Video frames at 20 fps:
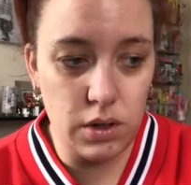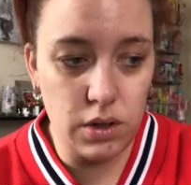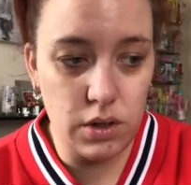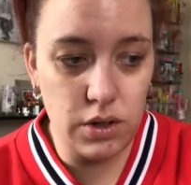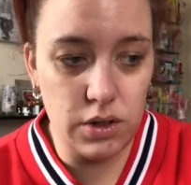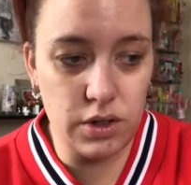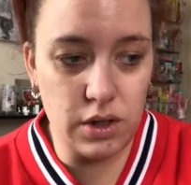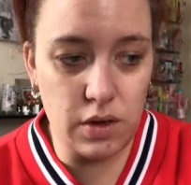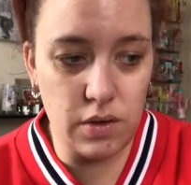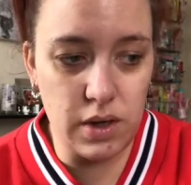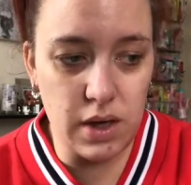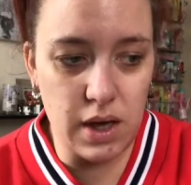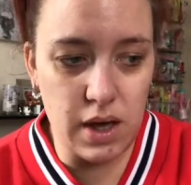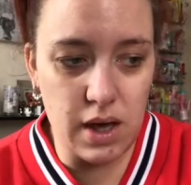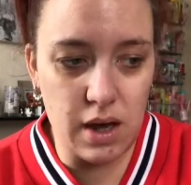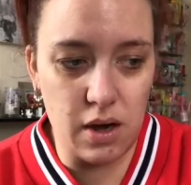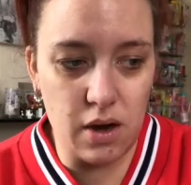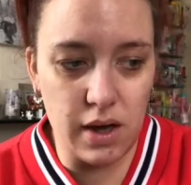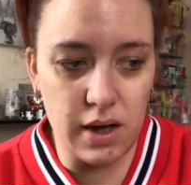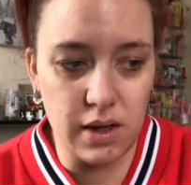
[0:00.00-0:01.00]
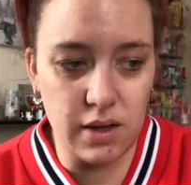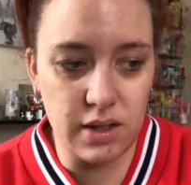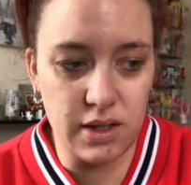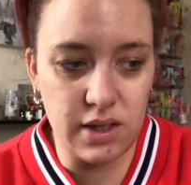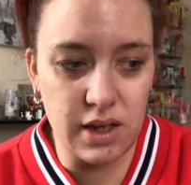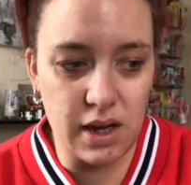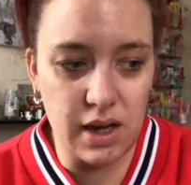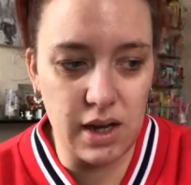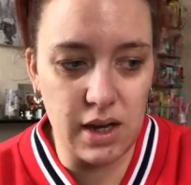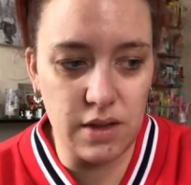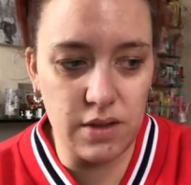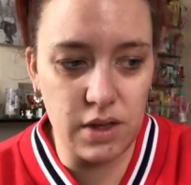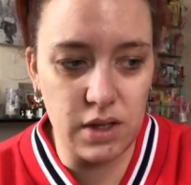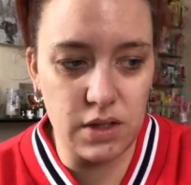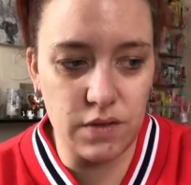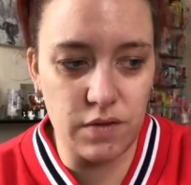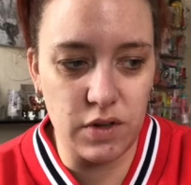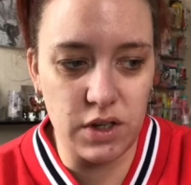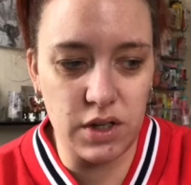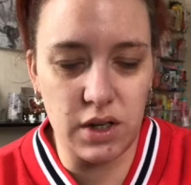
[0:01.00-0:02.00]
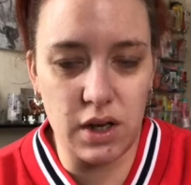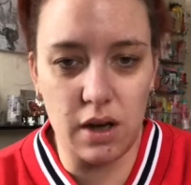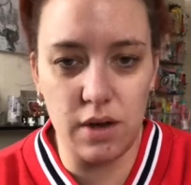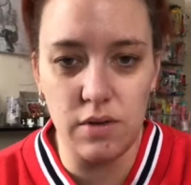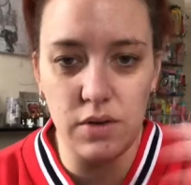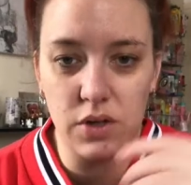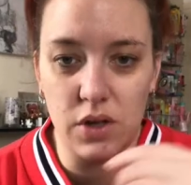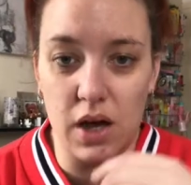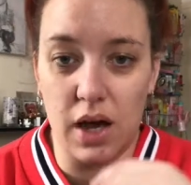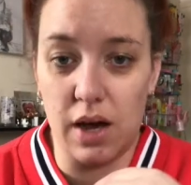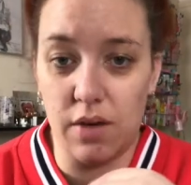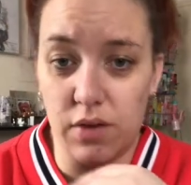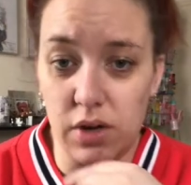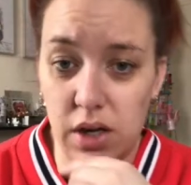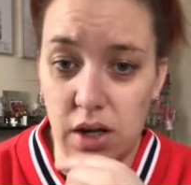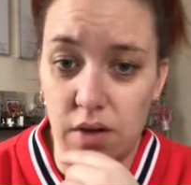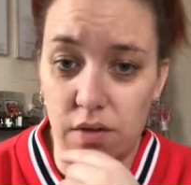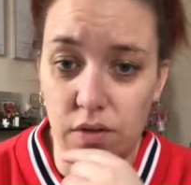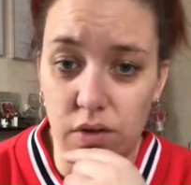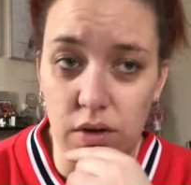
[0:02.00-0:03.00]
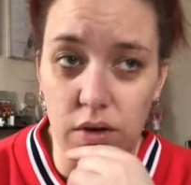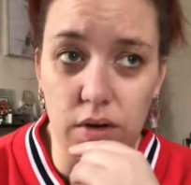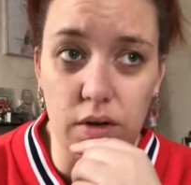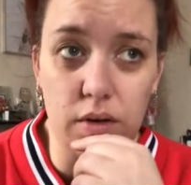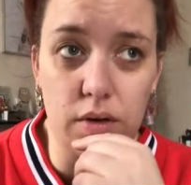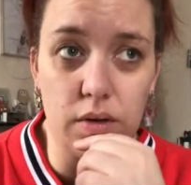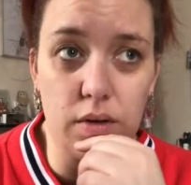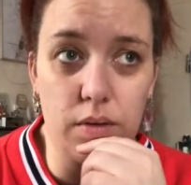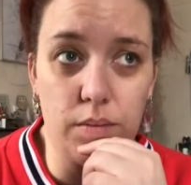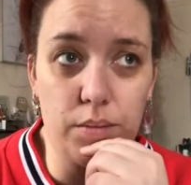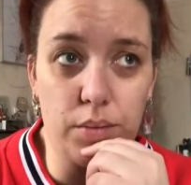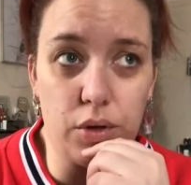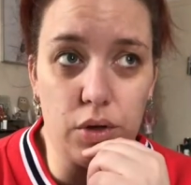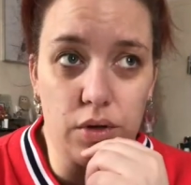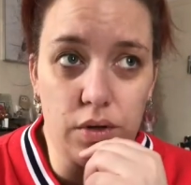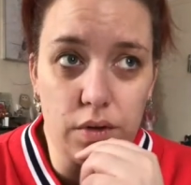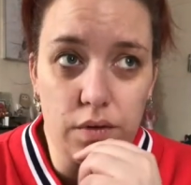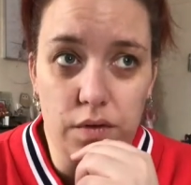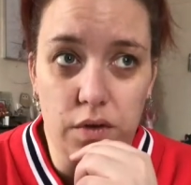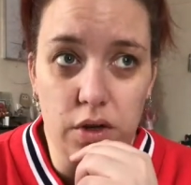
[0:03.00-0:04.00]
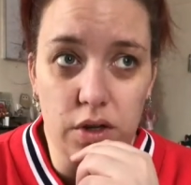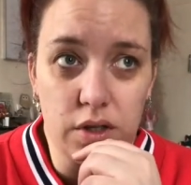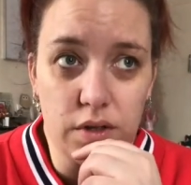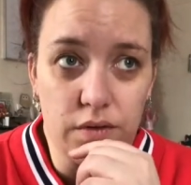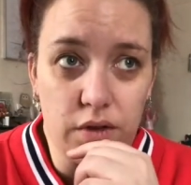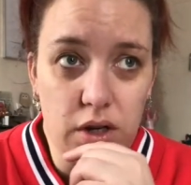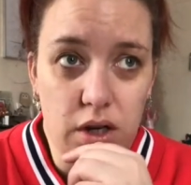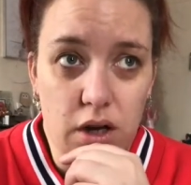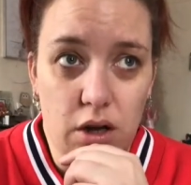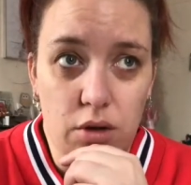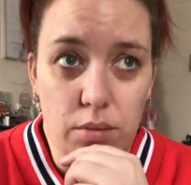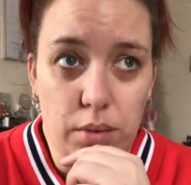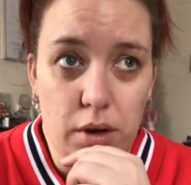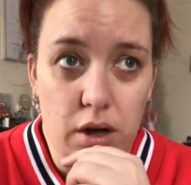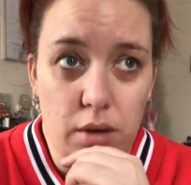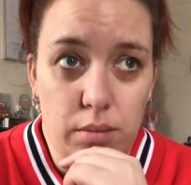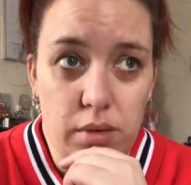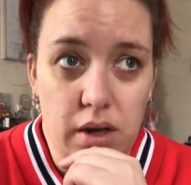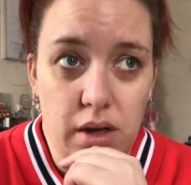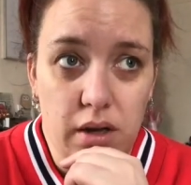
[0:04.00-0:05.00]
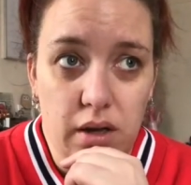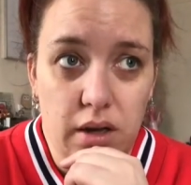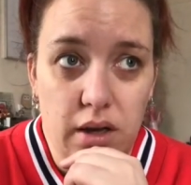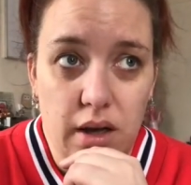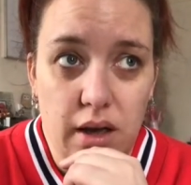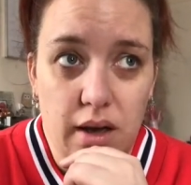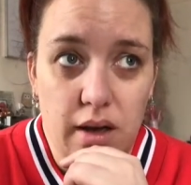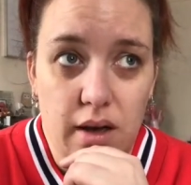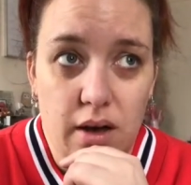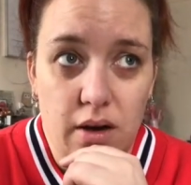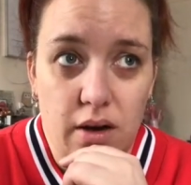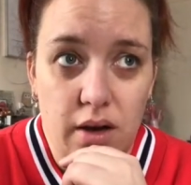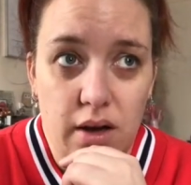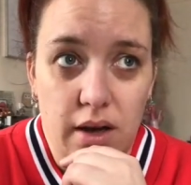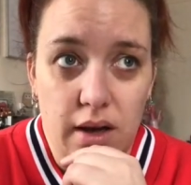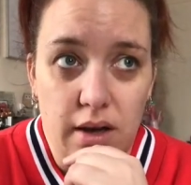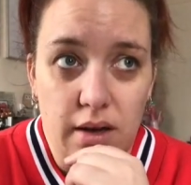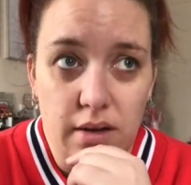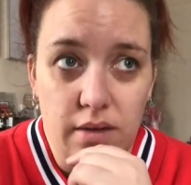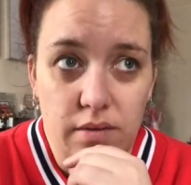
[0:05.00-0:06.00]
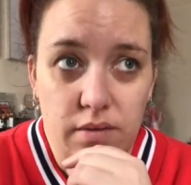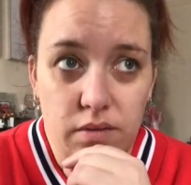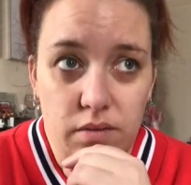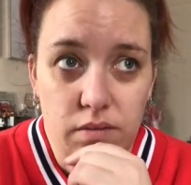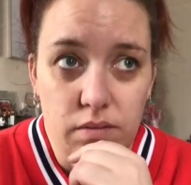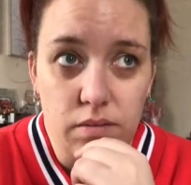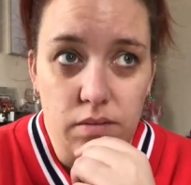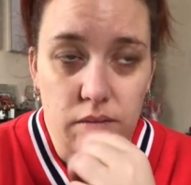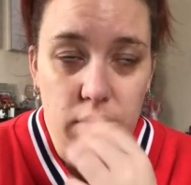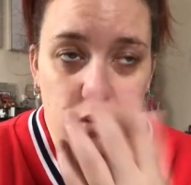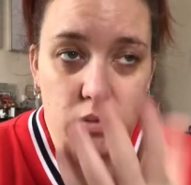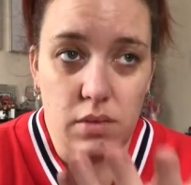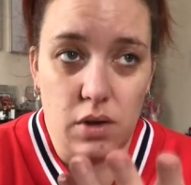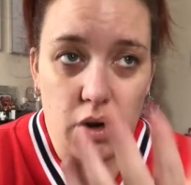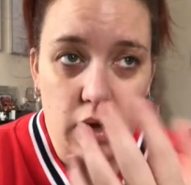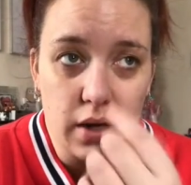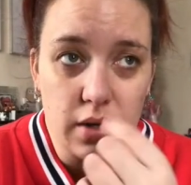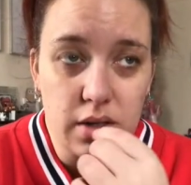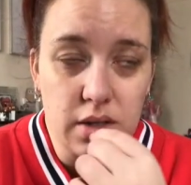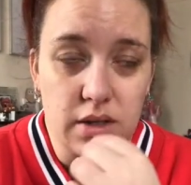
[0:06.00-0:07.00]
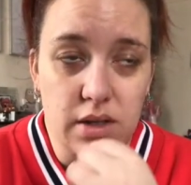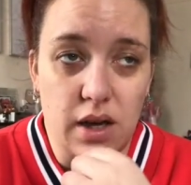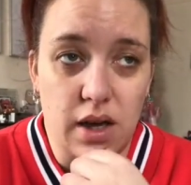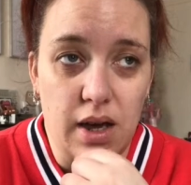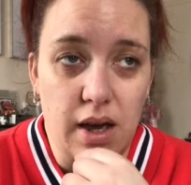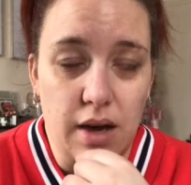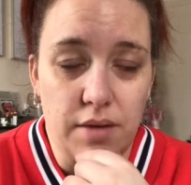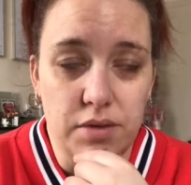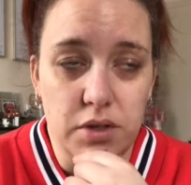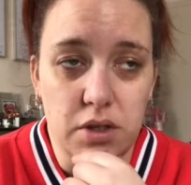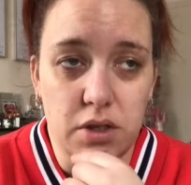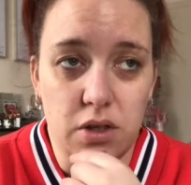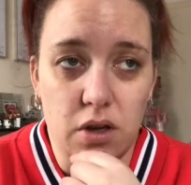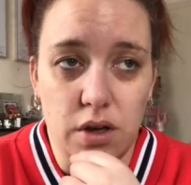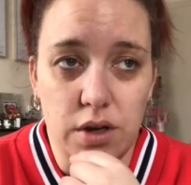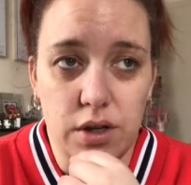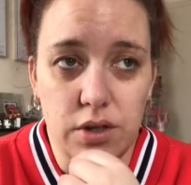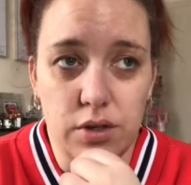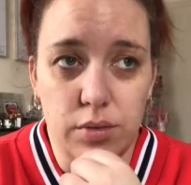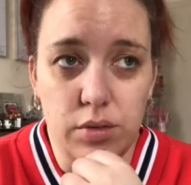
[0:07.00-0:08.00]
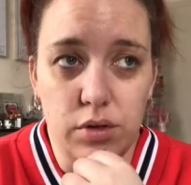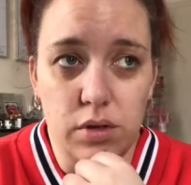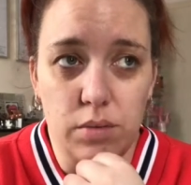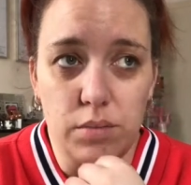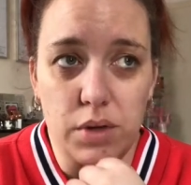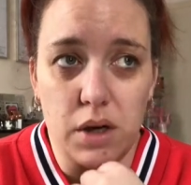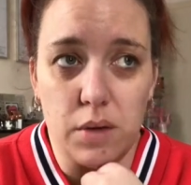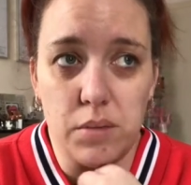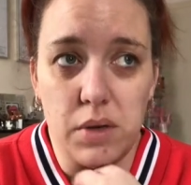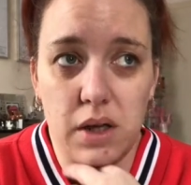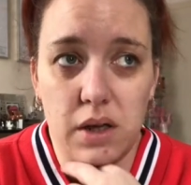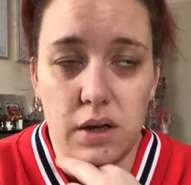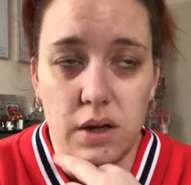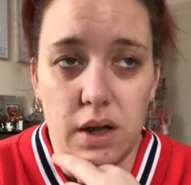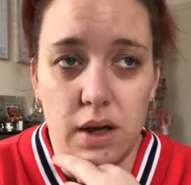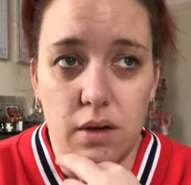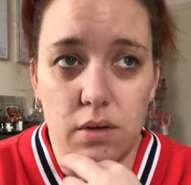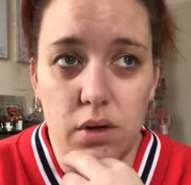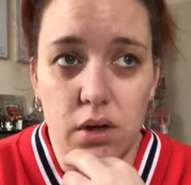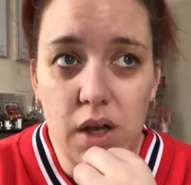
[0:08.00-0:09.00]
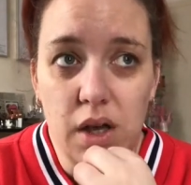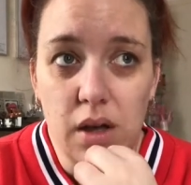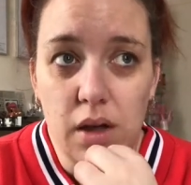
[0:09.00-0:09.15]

So yeah, like I say, these videos, I haven't even put the first video public yet. Like I say, have decided to put them public now.